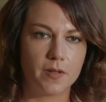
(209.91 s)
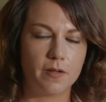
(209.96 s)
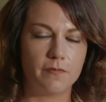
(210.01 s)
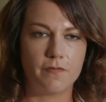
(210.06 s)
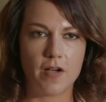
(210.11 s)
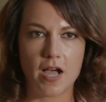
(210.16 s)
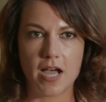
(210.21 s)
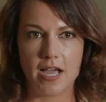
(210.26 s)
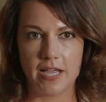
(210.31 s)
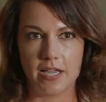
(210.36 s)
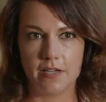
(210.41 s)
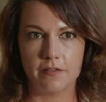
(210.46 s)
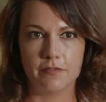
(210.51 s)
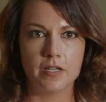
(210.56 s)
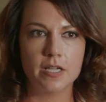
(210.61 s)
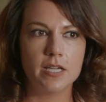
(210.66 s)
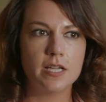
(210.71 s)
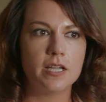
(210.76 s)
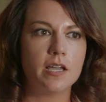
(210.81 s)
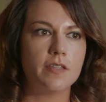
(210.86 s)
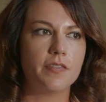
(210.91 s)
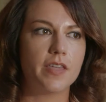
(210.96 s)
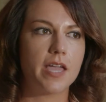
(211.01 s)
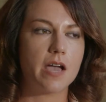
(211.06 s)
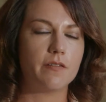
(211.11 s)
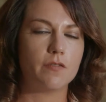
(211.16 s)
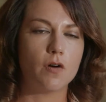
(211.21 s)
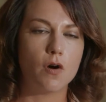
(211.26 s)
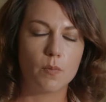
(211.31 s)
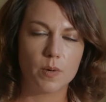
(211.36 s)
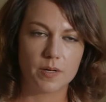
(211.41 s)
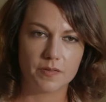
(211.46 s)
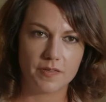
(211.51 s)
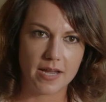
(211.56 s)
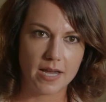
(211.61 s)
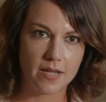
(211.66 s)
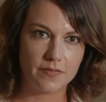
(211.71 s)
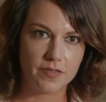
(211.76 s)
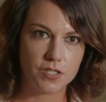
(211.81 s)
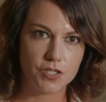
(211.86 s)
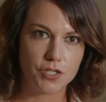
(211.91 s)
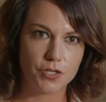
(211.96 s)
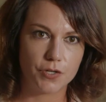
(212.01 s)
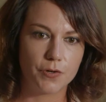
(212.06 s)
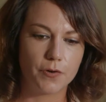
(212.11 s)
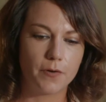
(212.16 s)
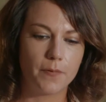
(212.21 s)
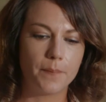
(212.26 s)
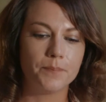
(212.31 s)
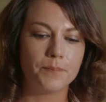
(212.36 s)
5, they have homework they have to do.